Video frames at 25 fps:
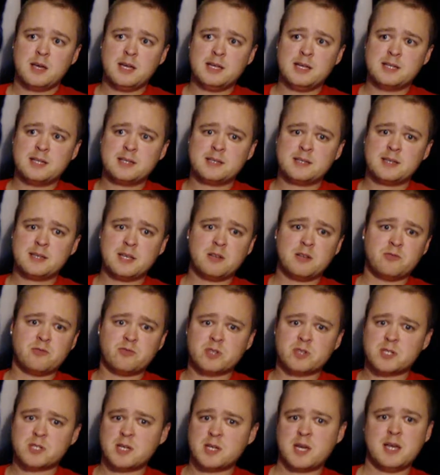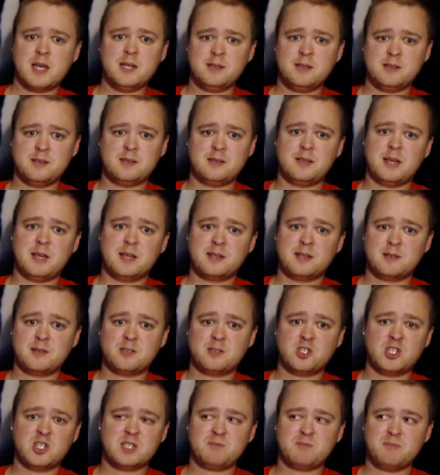he still retains it
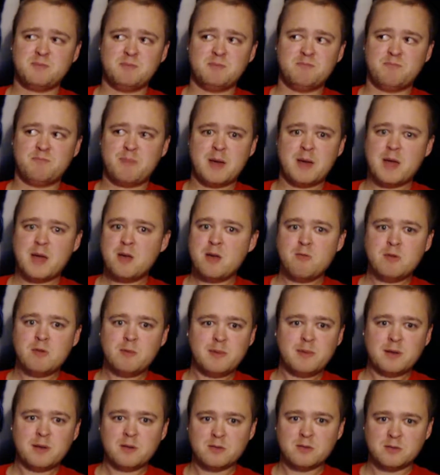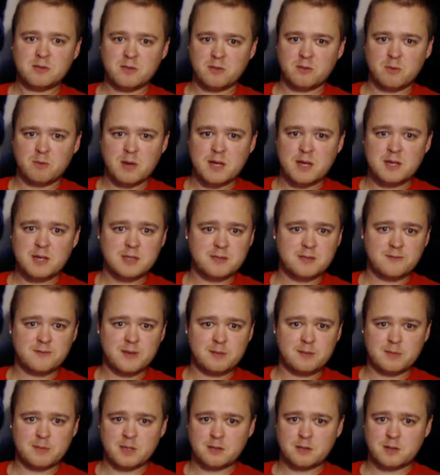just purely because of the way this
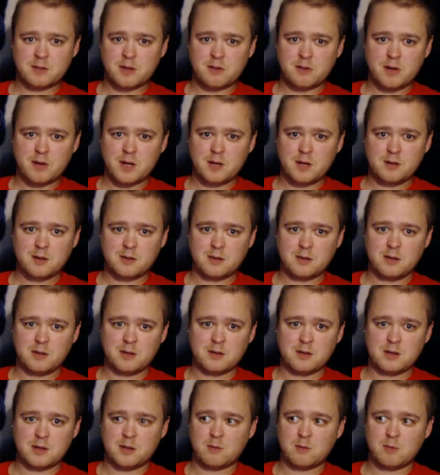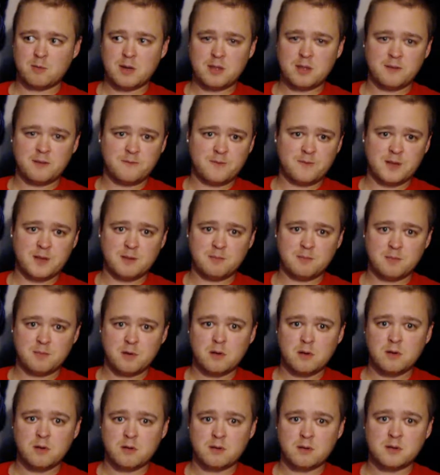film is directed and the way the film
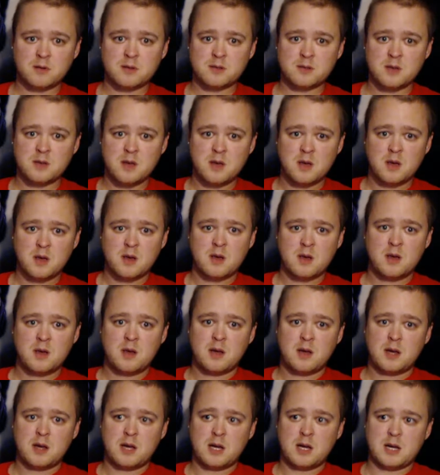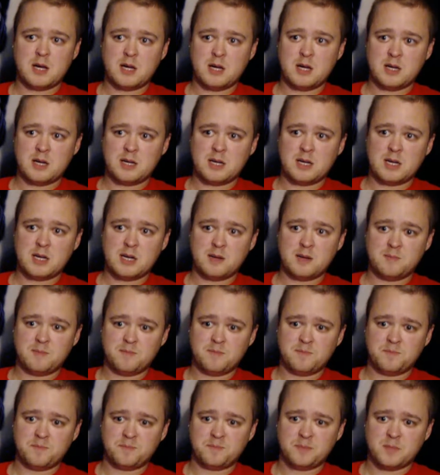looks. And
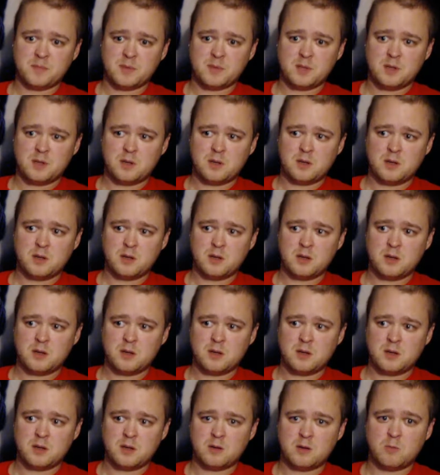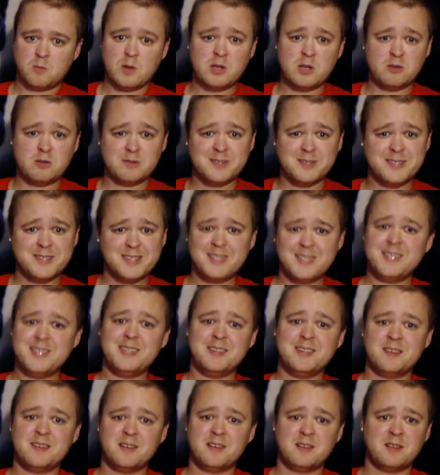um, when you
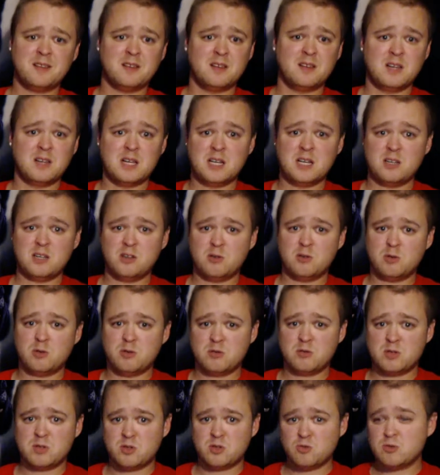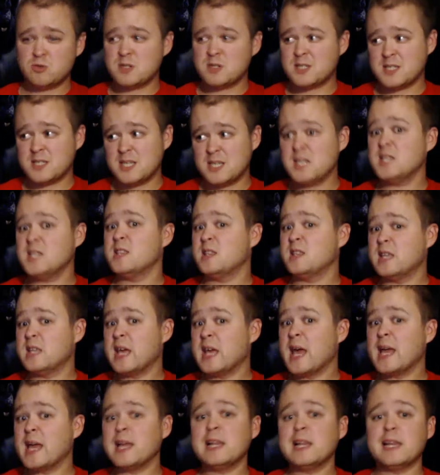see, uh, you know, when you do see
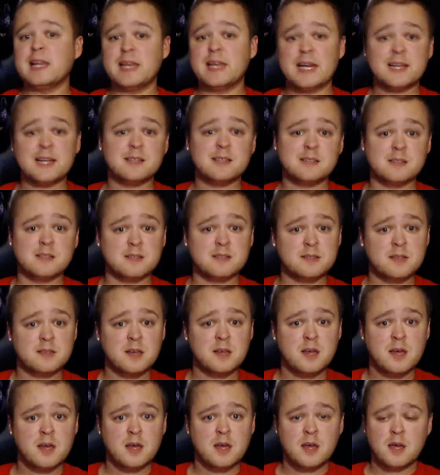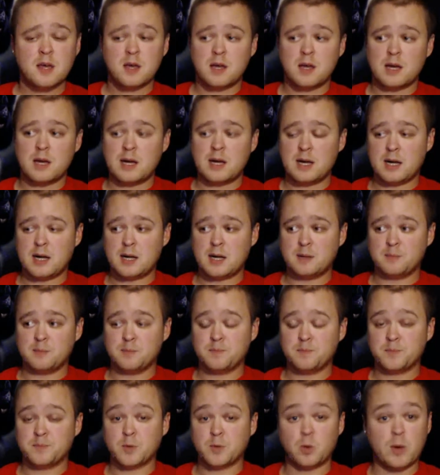the aliens,
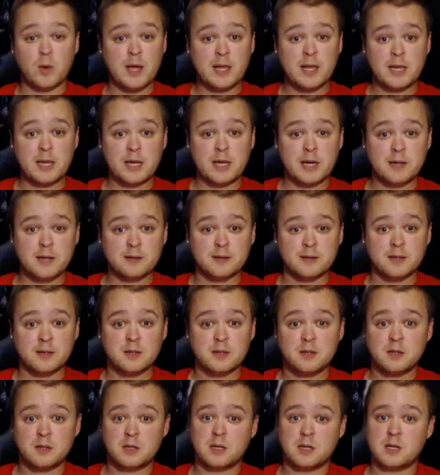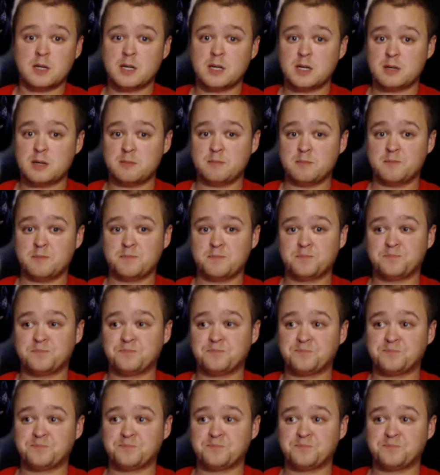um, or alien, um,